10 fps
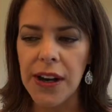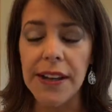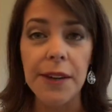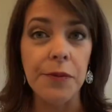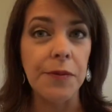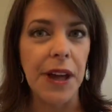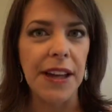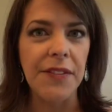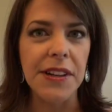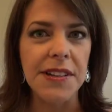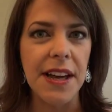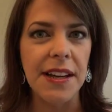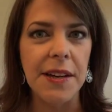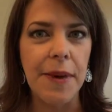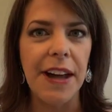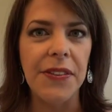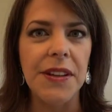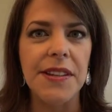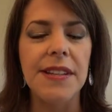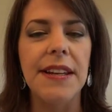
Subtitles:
Right, and I'm kind of excited about this,